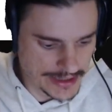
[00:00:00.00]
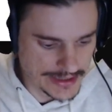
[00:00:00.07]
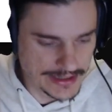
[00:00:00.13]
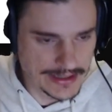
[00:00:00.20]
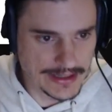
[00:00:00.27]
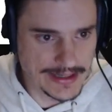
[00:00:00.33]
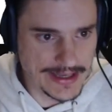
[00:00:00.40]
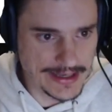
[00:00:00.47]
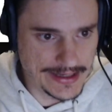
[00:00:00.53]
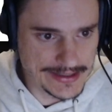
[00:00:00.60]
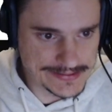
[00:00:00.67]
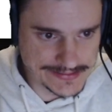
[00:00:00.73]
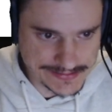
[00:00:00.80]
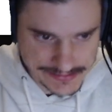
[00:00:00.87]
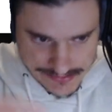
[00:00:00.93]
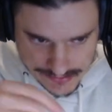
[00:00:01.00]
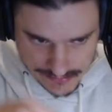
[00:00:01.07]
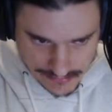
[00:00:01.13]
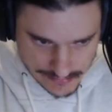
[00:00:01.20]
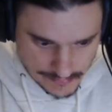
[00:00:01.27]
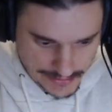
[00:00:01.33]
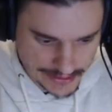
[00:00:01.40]
S,
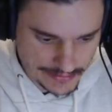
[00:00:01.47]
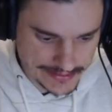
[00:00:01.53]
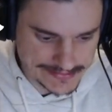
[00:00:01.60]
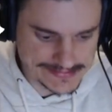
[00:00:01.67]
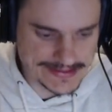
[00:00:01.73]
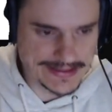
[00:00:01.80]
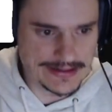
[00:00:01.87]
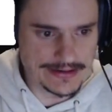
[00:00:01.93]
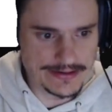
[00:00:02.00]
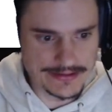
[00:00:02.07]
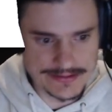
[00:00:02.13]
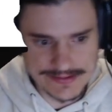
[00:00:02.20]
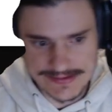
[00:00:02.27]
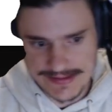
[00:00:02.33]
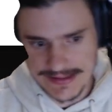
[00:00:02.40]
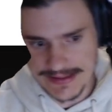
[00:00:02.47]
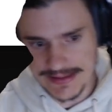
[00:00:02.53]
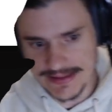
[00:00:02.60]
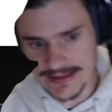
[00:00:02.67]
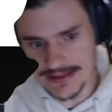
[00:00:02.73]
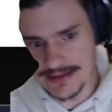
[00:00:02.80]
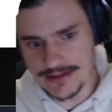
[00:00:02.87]
we're going down.
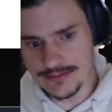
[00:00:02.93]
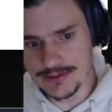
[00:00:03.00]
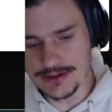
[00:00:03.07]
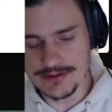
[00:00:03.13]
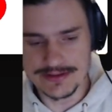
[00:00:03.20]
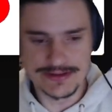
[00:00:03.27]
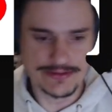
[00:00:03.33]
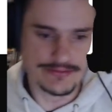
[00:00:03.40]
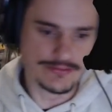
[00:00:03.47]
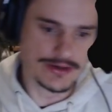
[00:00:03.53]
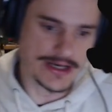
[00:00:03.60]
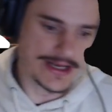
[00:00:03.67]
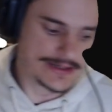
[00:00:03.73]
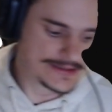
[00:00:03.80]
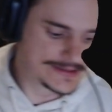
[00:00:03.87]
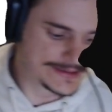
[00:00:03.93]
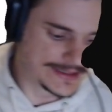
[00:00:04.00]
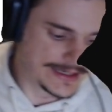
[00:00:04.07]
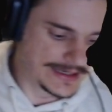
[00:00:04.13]
D, we're going to the right.